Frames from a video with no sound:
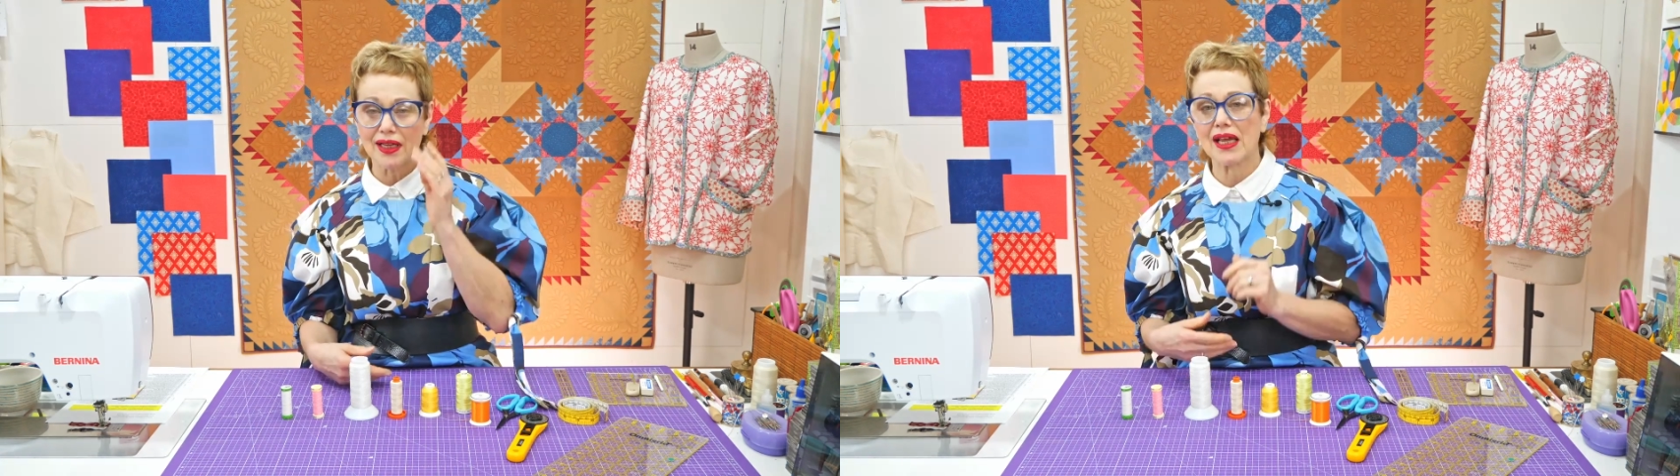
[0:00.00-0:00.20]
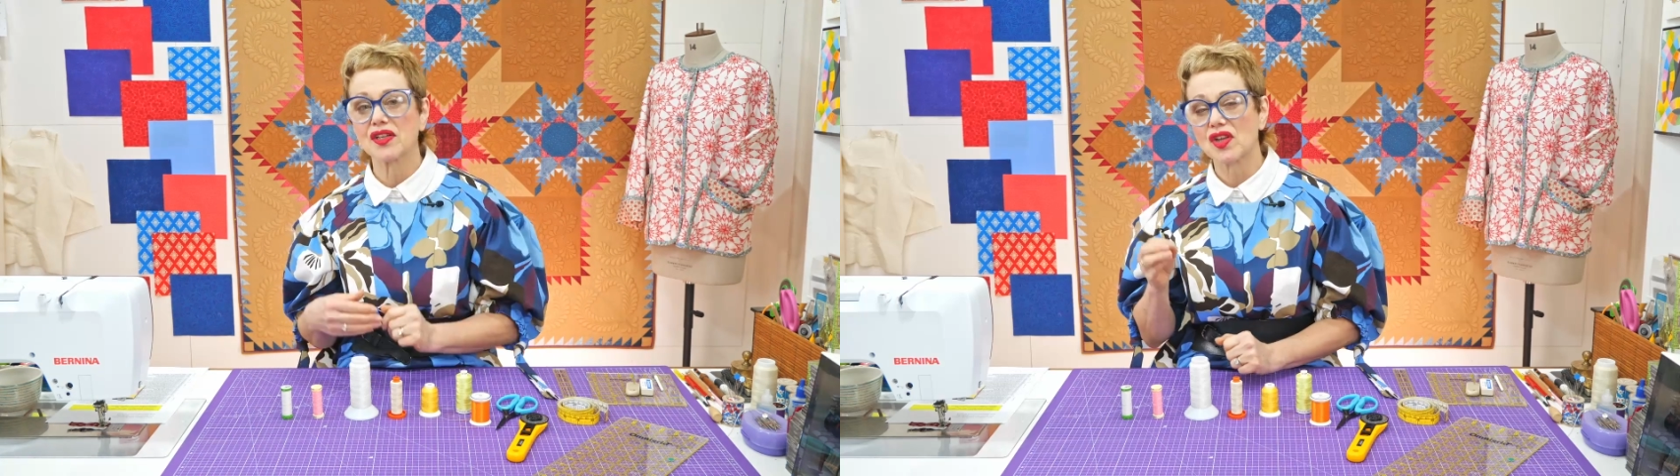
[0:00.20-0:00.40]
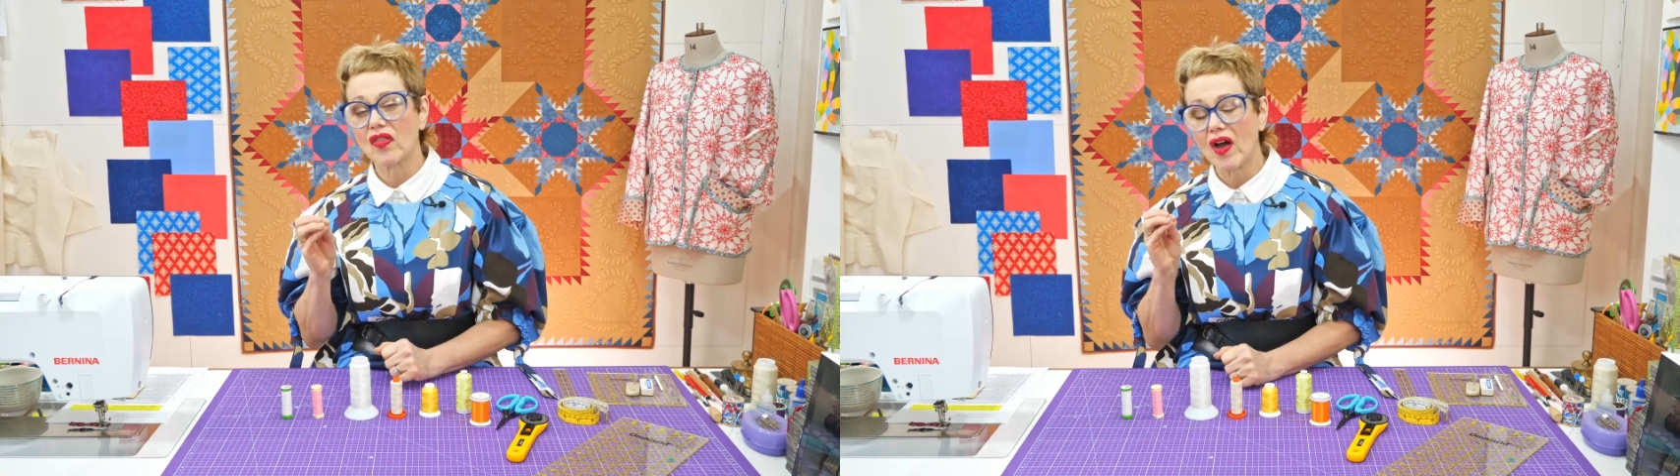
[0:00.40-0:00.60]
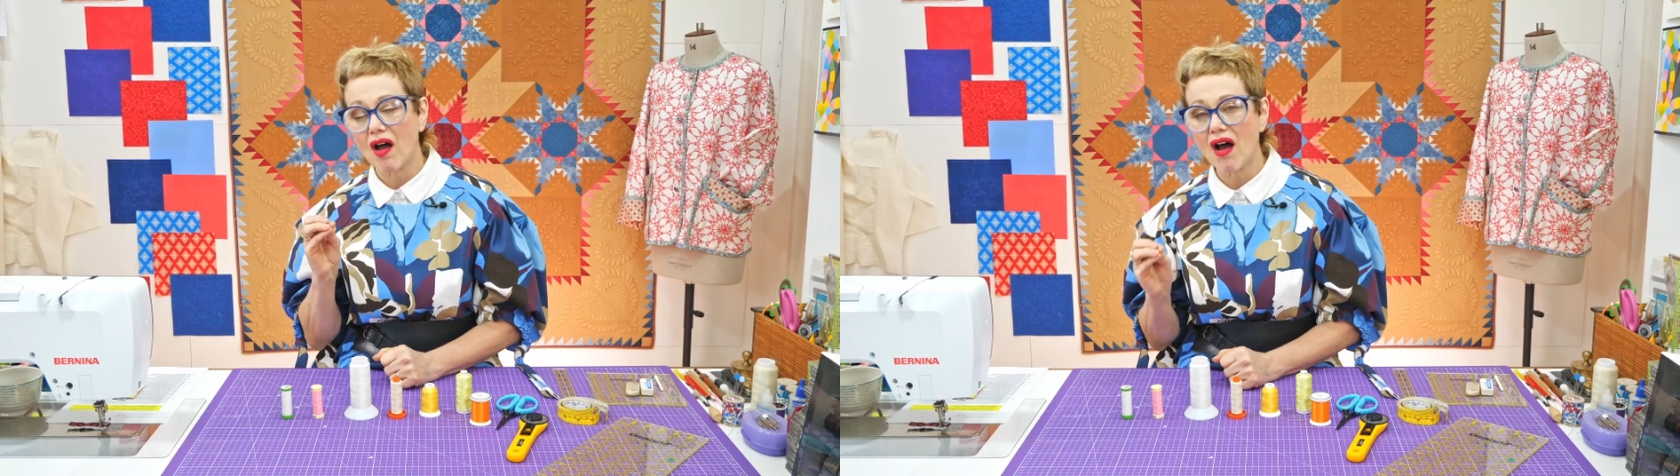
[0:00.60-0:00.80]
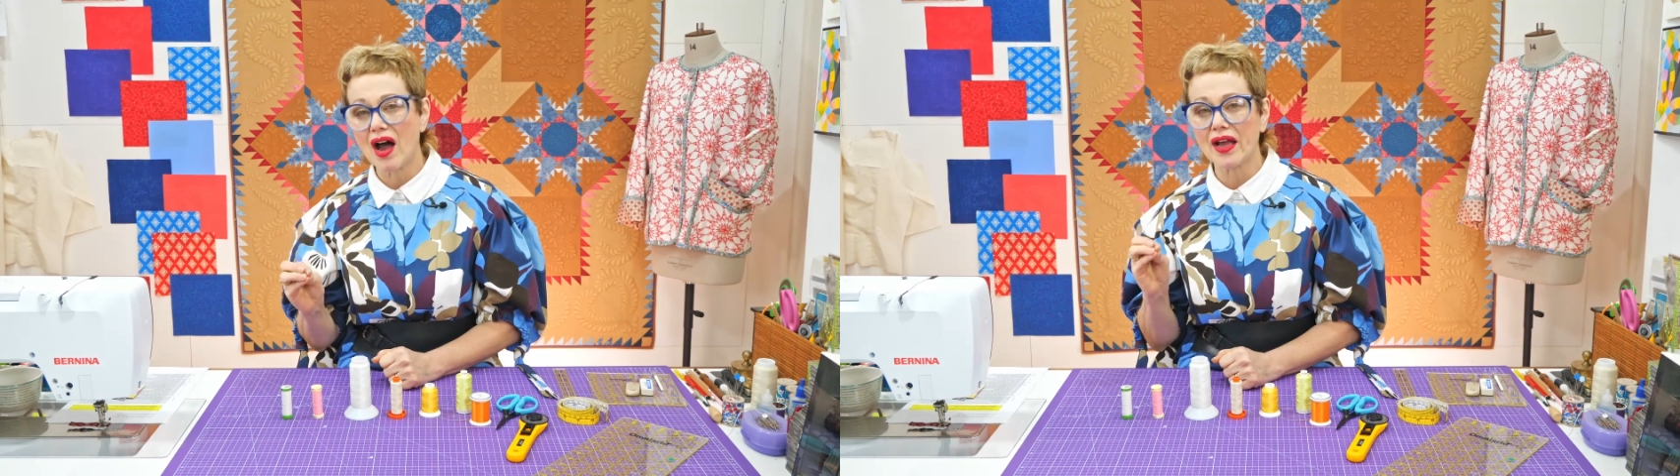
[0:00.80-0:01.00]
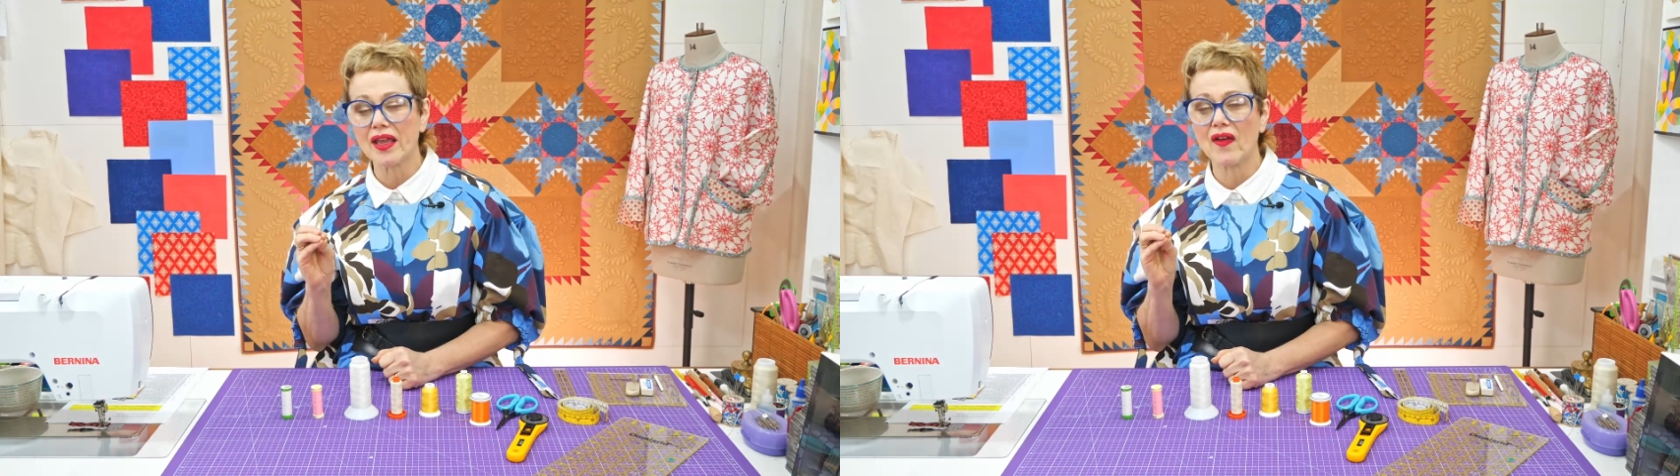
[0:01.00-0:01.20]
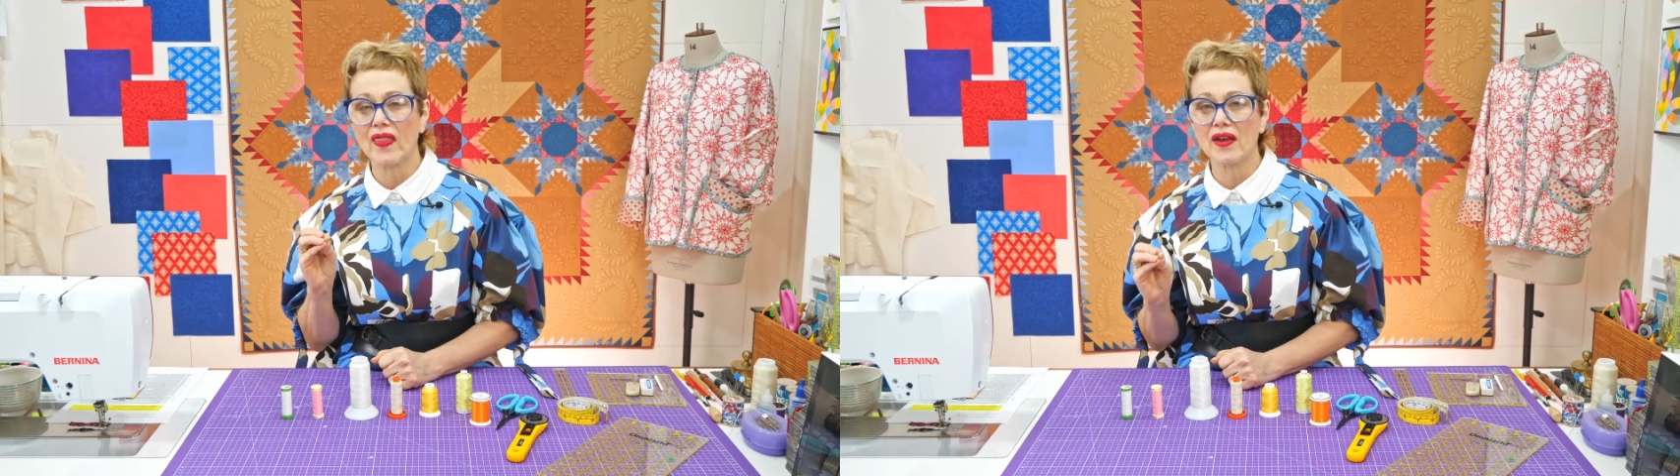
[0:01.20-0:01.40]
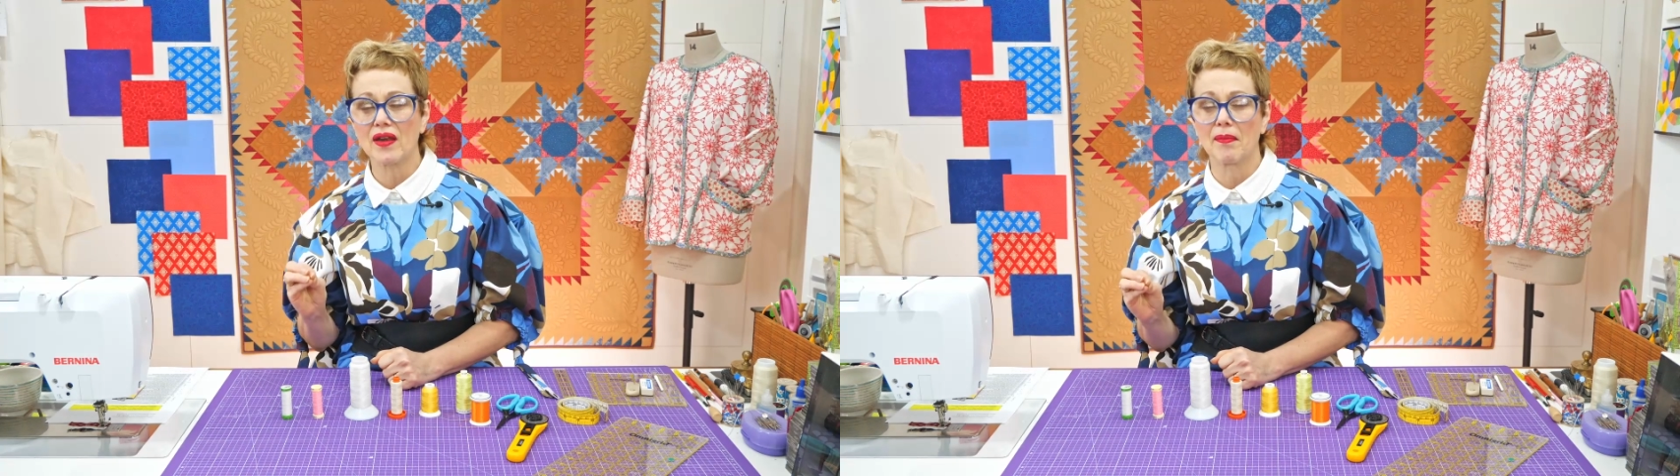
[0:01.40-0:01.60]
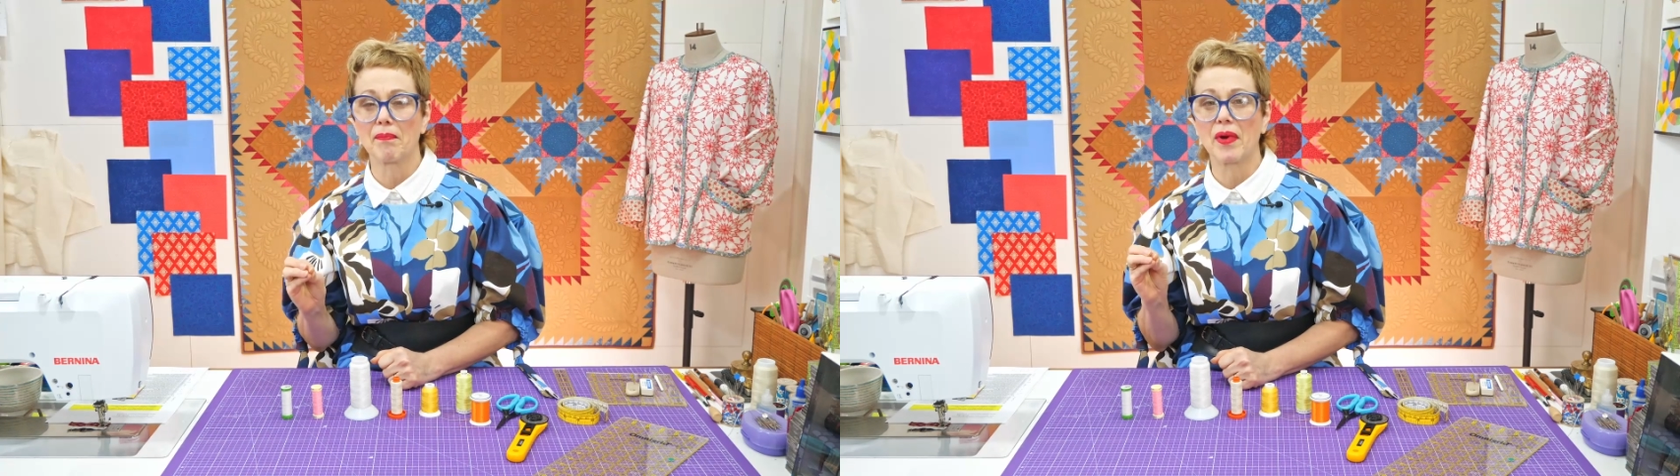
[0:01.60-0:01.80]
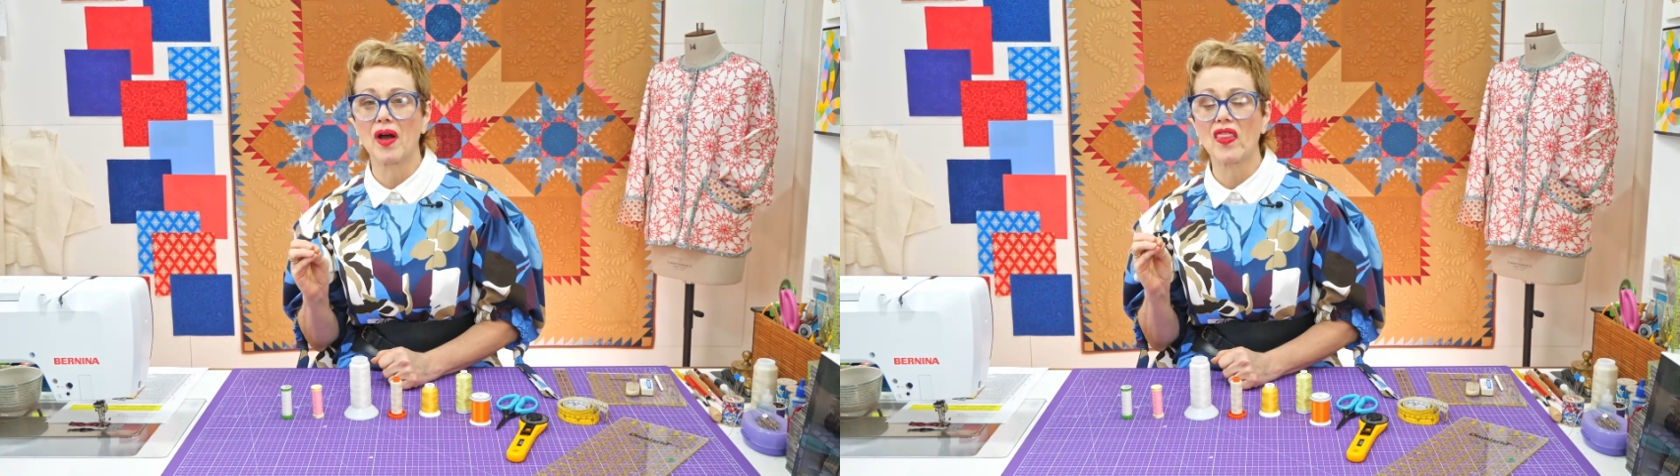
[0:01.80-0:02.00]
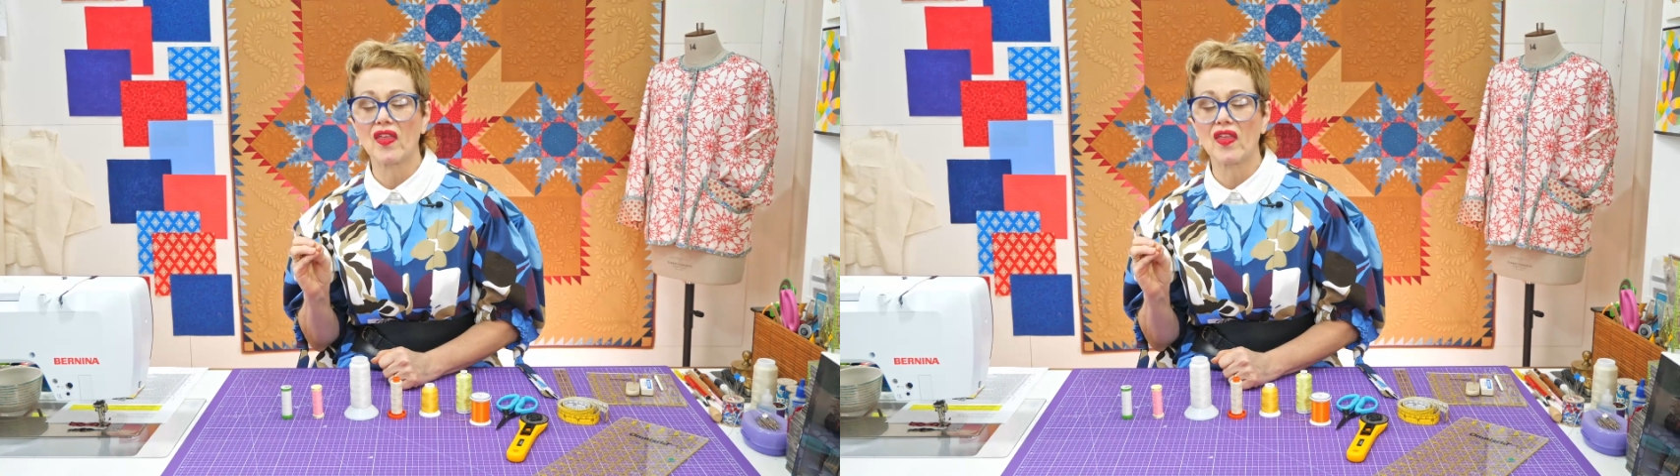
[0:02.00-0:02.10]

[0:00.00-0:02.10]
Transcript: Okay, so the higher the number,